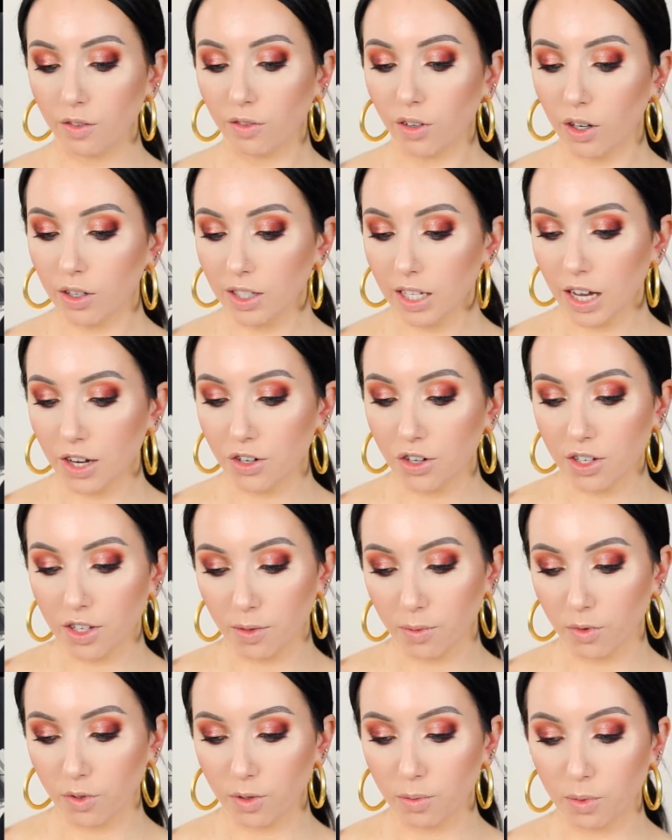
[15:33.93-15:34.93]
False lashes,
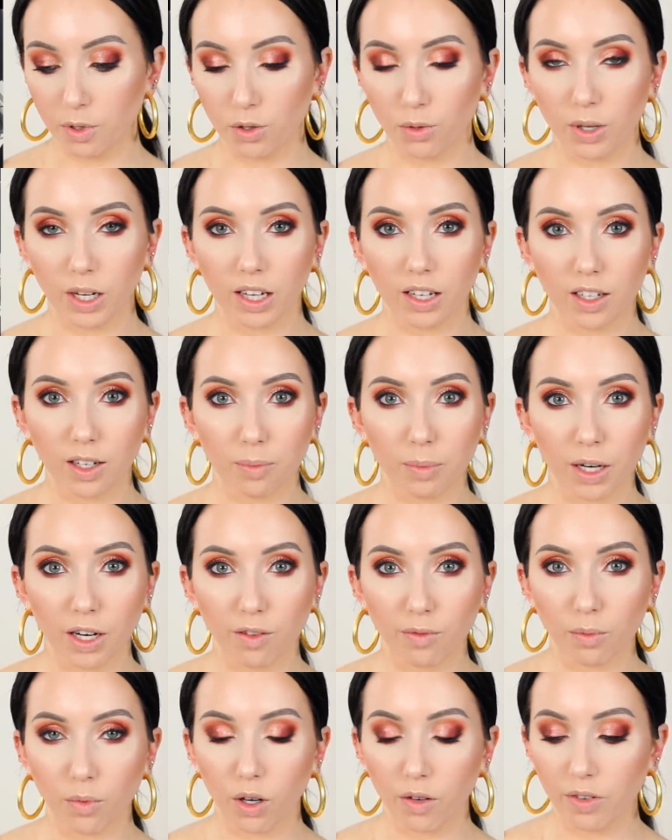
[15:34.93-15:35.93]
it was between a pair
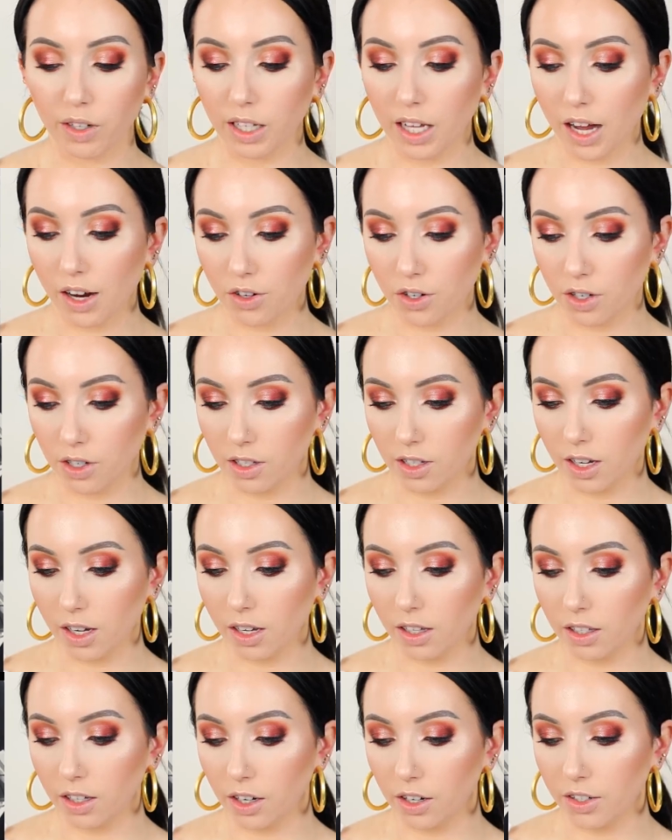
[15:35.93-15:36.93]
of Morphe lashes
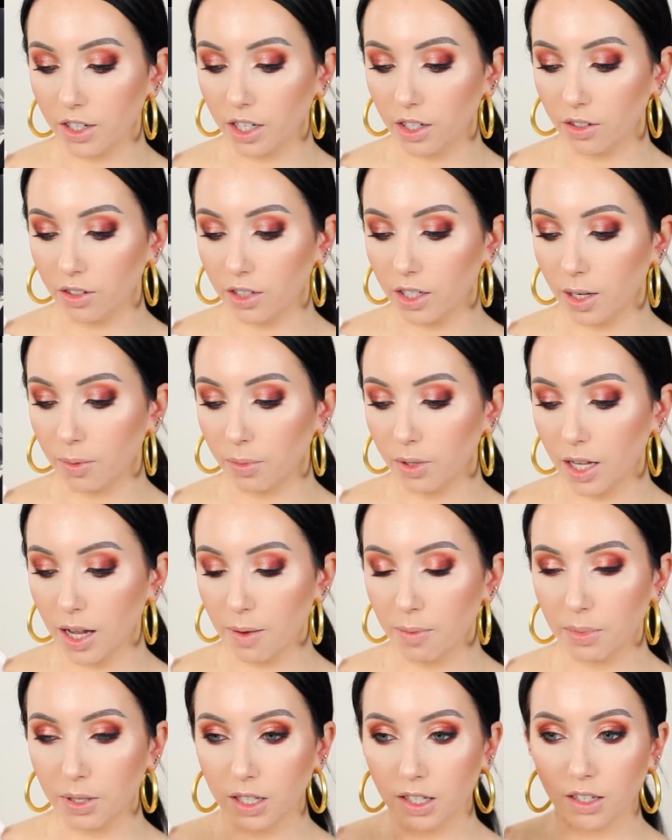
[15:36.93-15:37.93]
and the Ardell Double
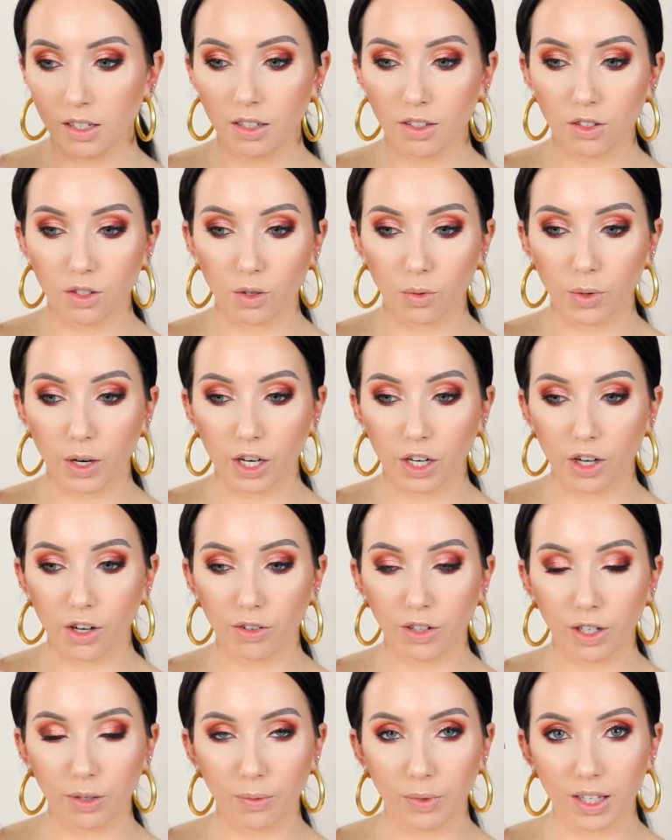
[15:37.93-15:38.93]
Ups. So we are
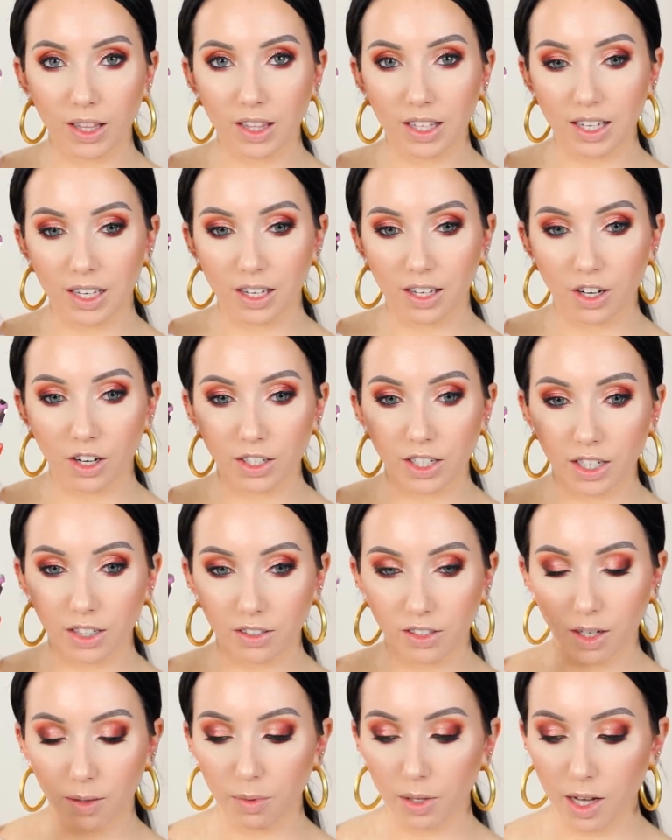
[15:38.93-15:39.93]
going in with the Ardell
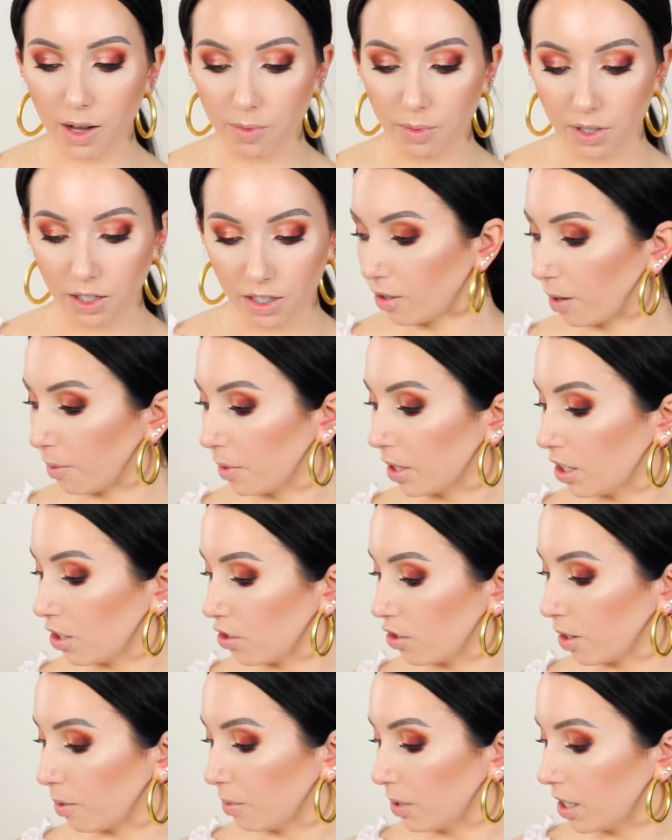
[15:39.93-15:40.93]
Double Ups. So I'm gonna
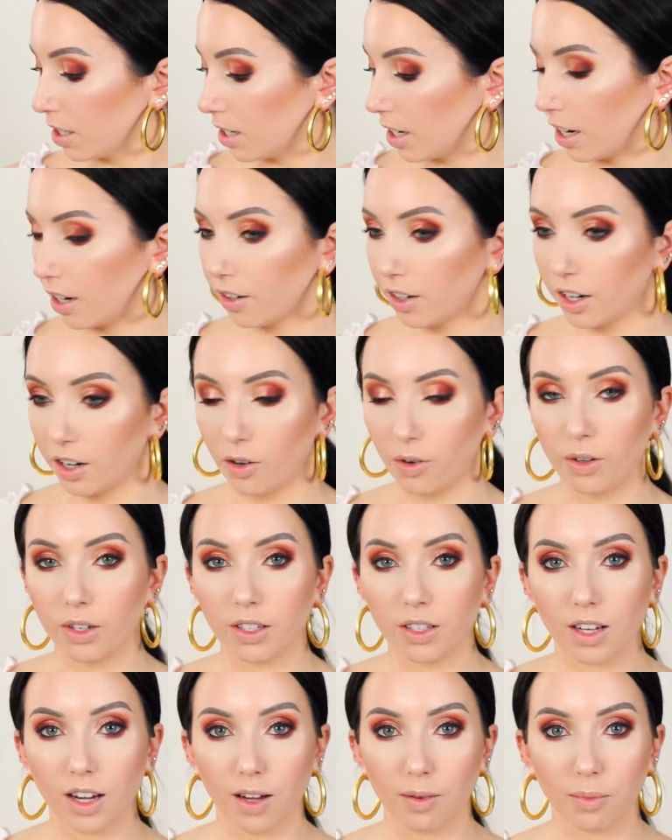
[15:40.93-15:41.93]
trim these down. I
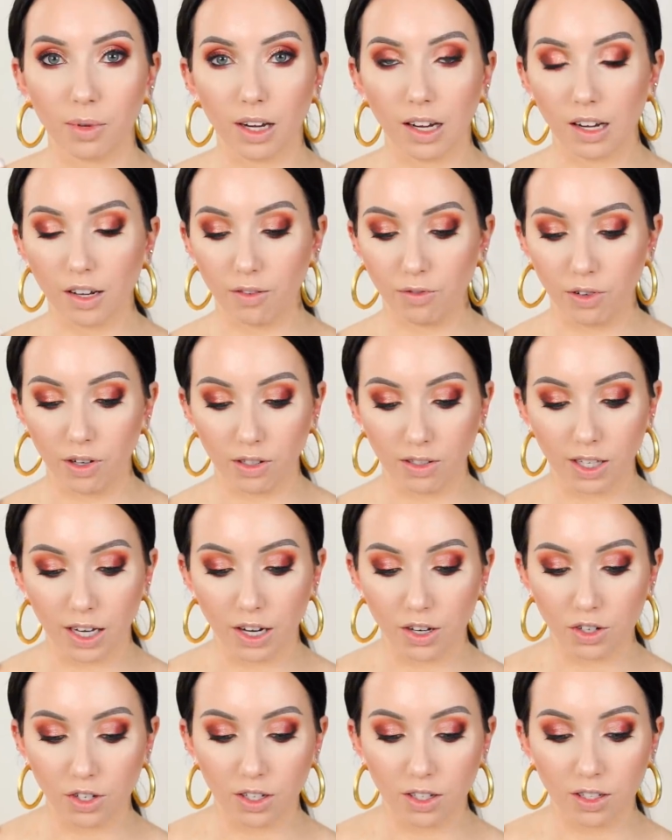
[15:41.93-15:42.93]
always cut my false
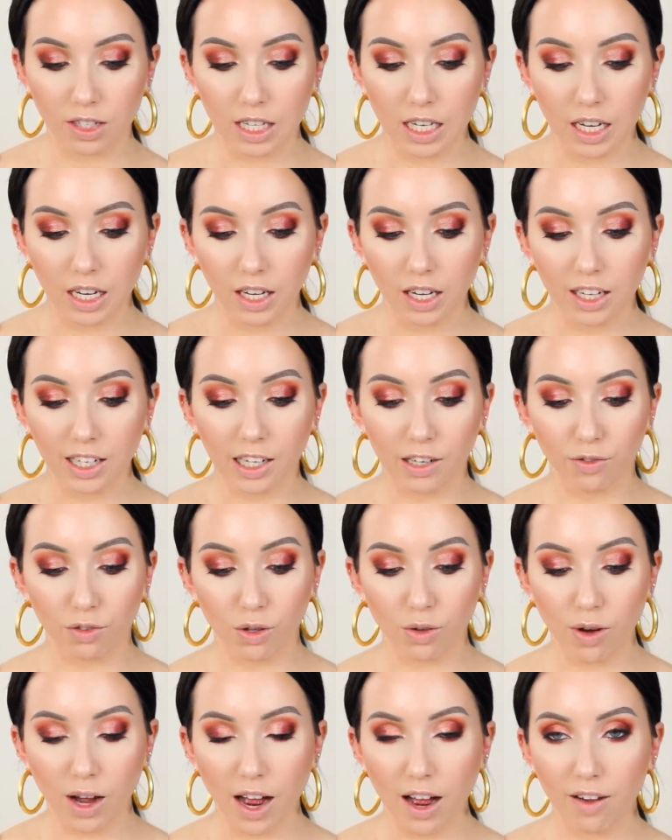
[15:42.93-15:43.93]
lashes. If
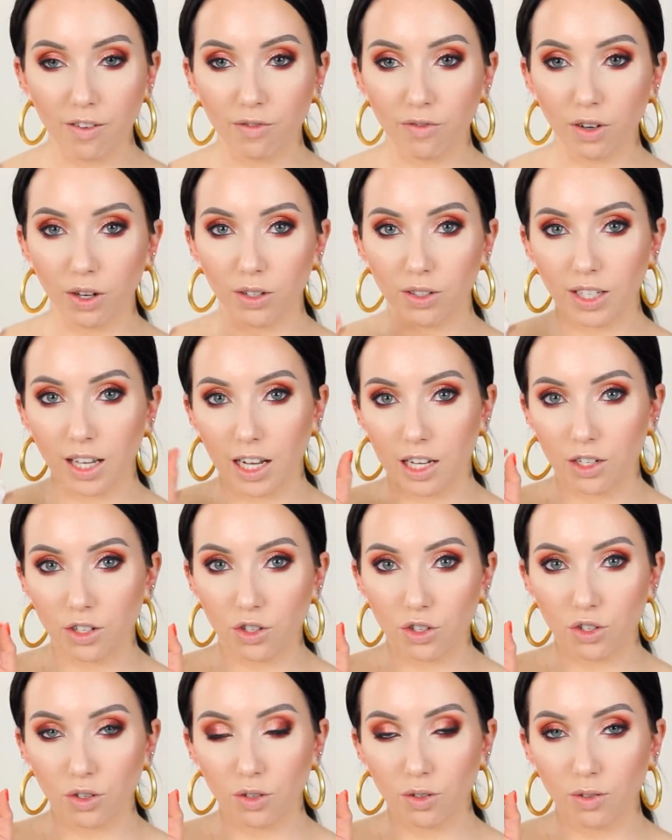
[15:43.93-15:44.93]
you have false
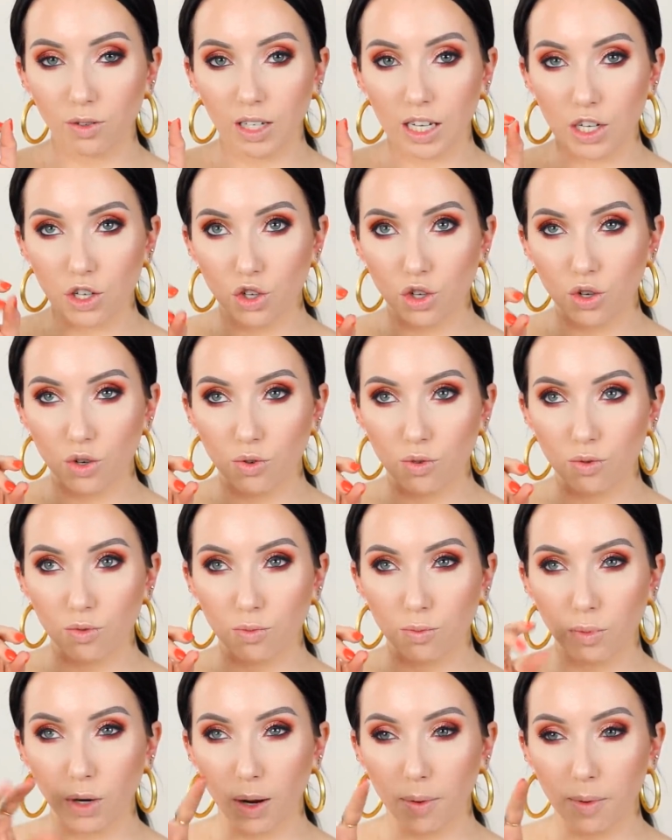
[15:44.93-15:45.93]
lash issue
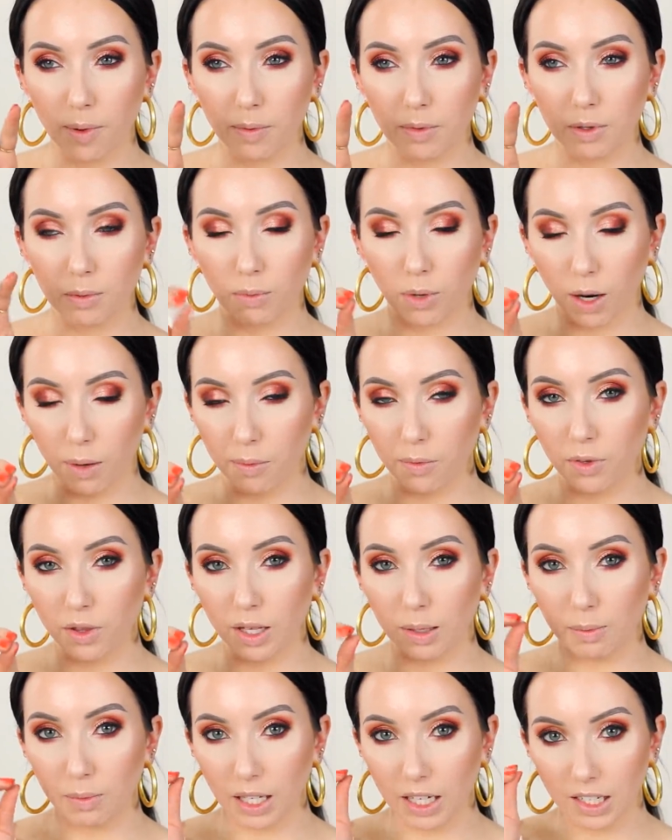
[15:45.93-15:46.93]
problems, problem with
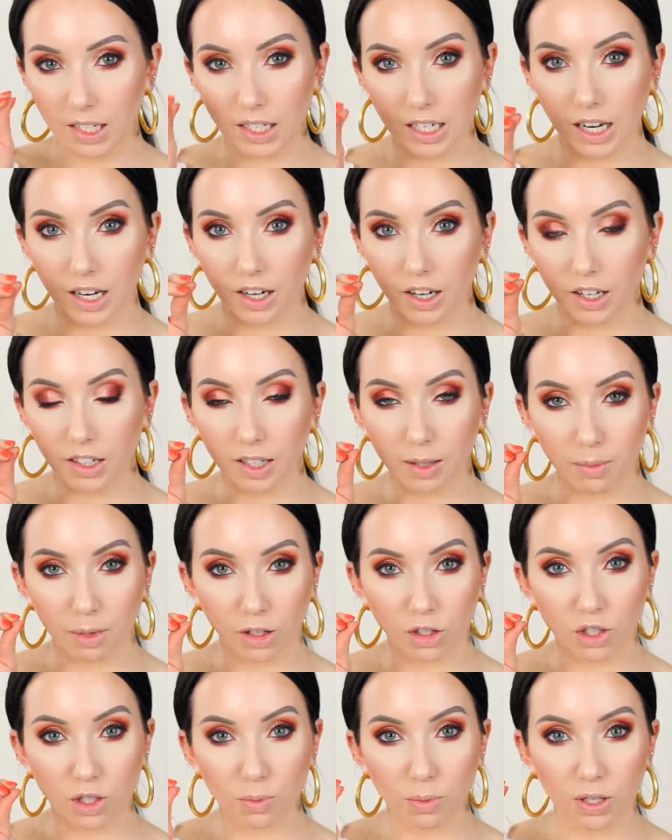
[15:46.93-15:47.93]
them like staying on, they
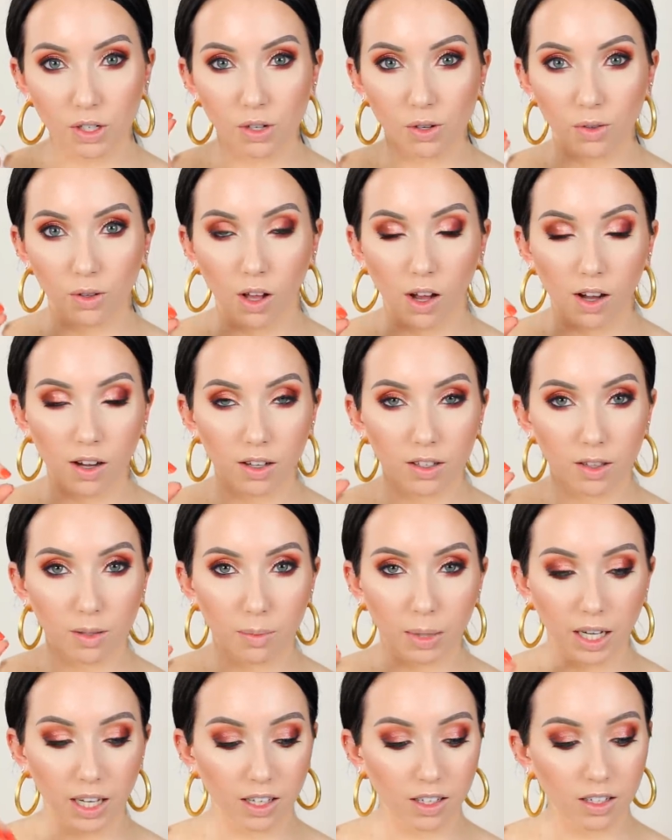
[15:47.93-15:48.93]
might just be too long, the
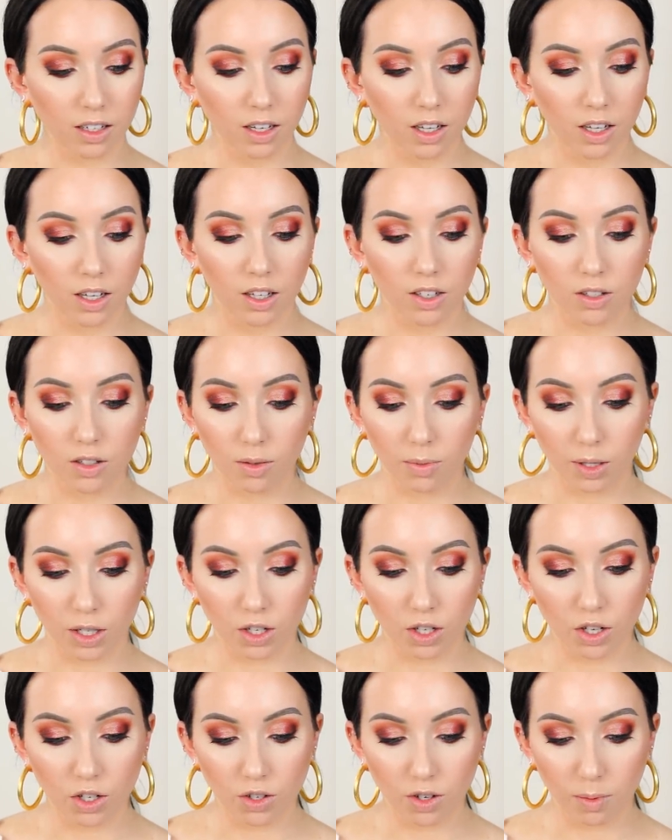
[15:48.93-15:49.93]
band. So make
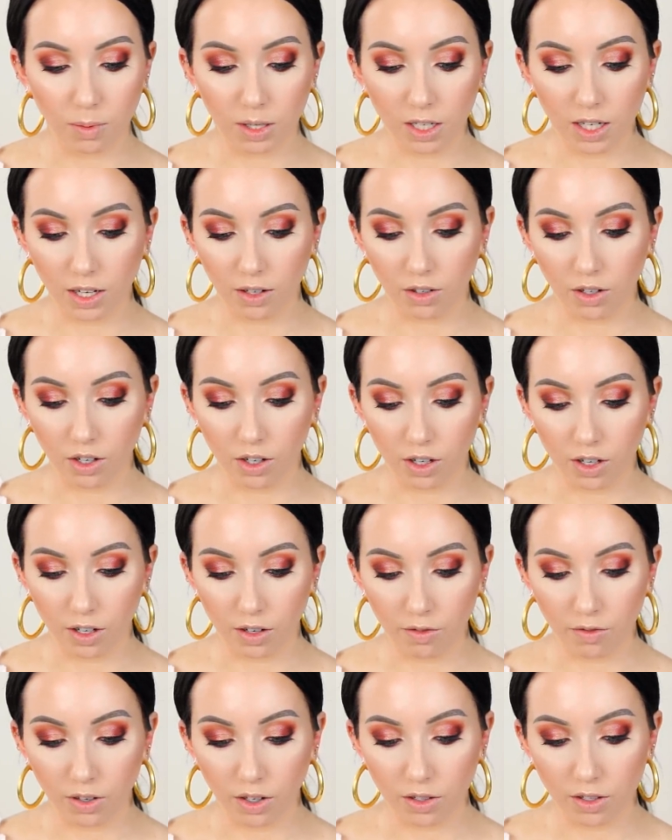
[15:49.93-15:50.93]
sure you're trimming down
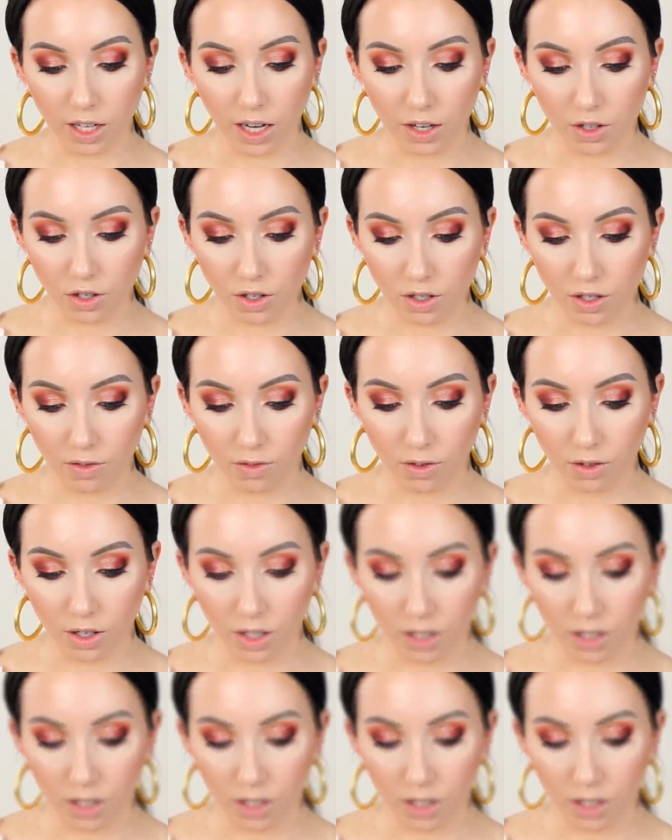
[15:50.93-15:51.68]
your false lashes if you